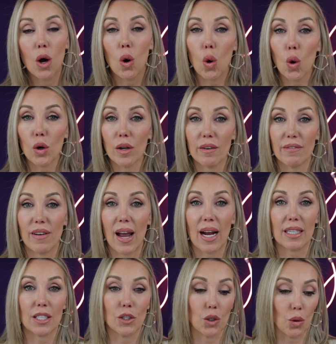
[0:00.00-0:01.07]
Or in
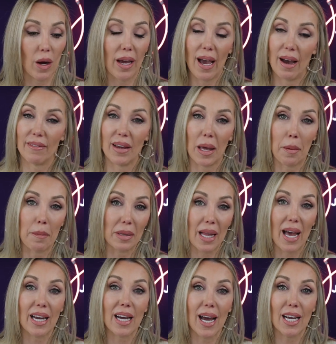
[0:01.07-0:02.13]
fact, do I have a
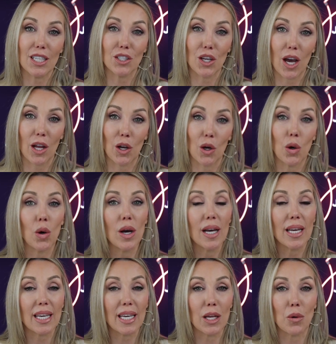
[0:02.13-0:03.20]
black eyeshadow
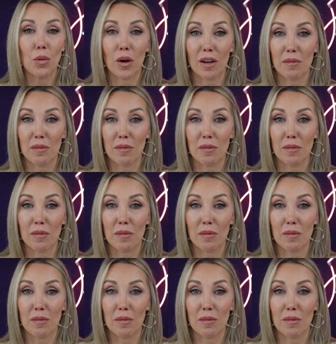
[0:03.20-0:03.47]
in one